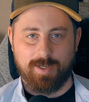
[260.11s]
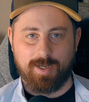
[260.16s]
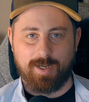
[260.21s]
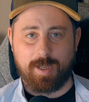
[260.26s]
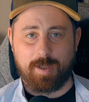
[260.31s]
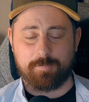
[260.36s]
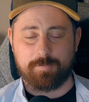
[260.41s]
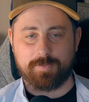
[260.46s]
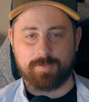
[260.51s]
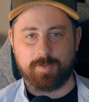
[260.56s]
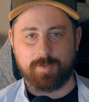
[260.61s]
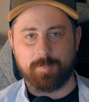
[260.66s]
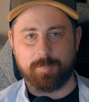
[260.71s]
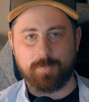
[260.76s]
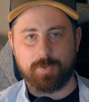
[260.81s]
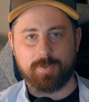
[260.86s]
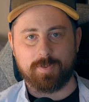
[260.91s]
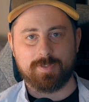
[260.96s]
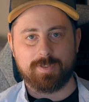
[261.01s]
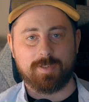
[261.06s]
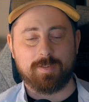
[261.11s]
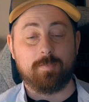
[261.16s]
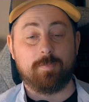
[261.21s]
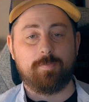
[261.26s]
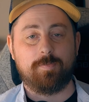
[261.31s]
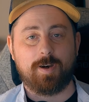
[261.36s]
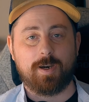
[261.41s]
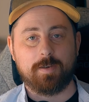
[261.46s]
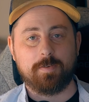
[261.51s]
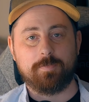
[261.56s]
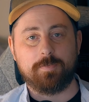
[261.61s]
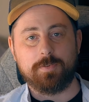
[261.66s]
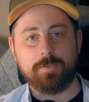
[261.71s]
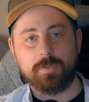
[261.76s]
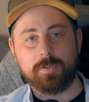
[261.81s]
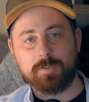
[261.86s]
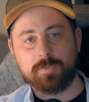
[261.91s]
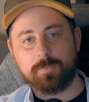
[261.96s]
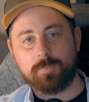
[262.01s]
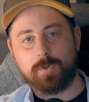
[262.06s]
After more than 5
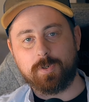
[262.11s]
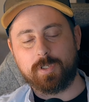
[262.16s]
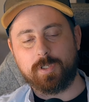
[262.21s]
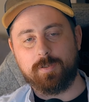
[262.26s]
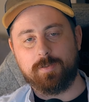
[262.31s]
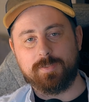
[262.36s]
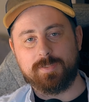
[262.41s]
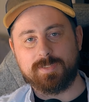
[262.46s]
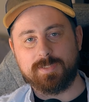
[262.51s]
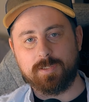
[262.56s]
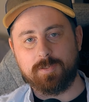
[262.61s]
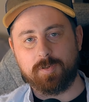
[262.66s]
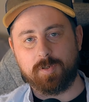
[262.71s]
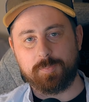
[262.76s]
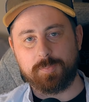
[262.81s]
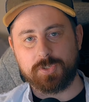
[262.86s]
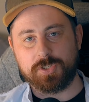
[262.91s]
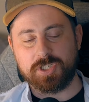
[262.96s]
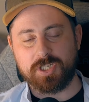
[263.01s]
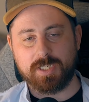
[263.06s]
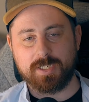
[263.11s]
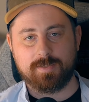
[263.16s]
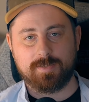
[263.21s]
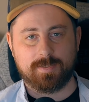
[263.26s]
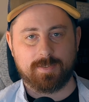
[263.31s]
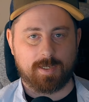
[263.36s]
years working on Silk Road project,